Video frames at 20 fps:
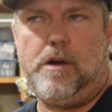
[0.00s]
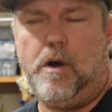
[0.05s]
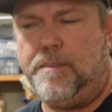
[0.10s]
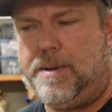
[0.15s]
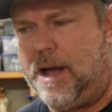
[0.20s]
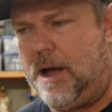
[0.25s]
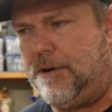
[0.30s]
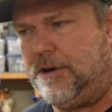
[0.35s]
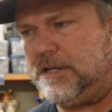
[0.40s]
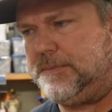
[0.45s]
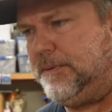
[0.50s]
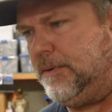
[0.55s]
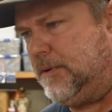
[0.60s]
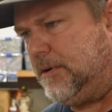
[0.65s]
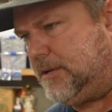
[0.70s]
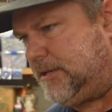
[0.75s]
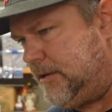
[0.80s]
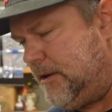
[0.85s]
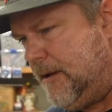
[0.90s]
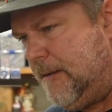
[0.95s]
Go Power
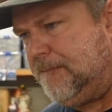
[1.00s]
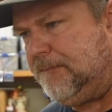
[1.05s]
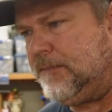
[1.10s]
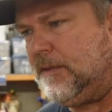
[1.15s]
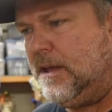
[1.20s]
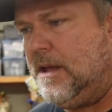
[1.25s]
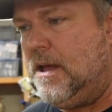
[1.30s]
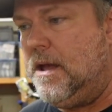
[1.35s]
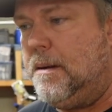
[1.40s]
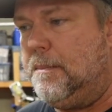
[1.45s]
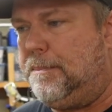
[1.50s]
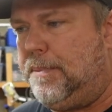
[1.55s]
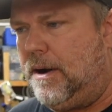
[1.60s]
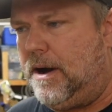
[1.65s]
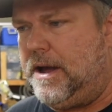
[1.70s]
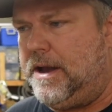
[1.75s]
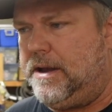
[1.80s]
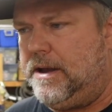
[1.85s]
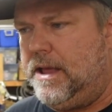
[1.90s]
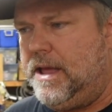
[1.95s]
Sports.
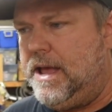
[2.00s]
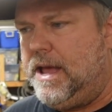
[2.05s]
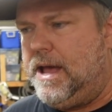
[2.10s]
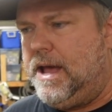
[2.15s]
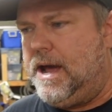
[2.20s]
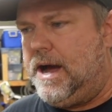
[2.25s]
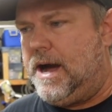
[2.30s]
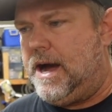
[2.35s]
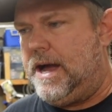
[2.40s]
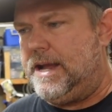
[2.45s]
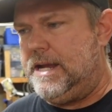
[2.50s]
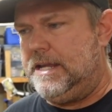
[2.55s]
But I